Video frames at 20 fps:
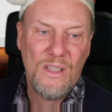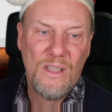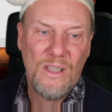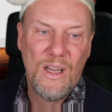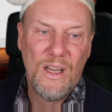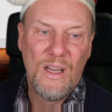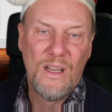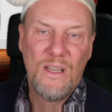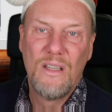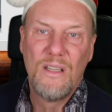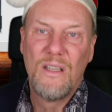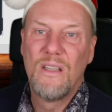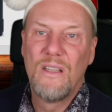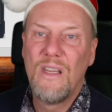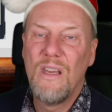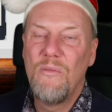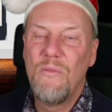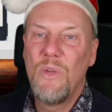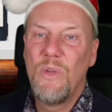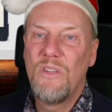yeah,
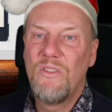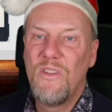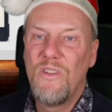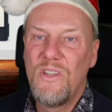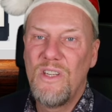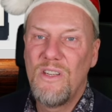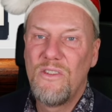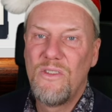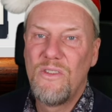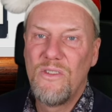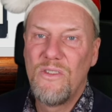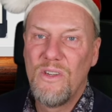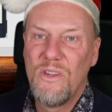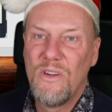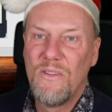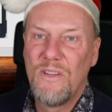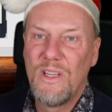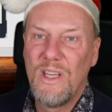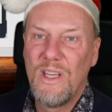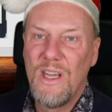give me a
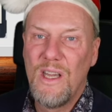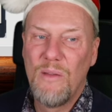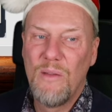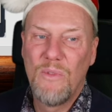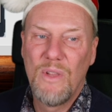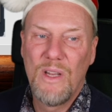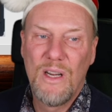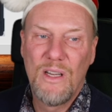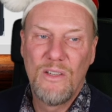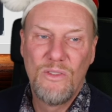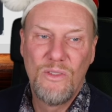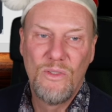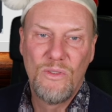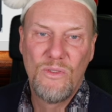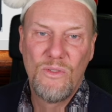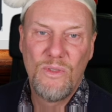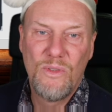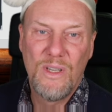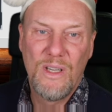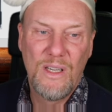suggestion of a game that I should
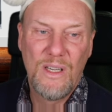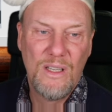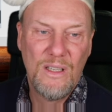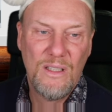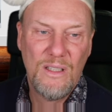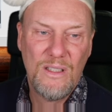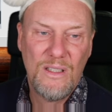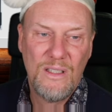try.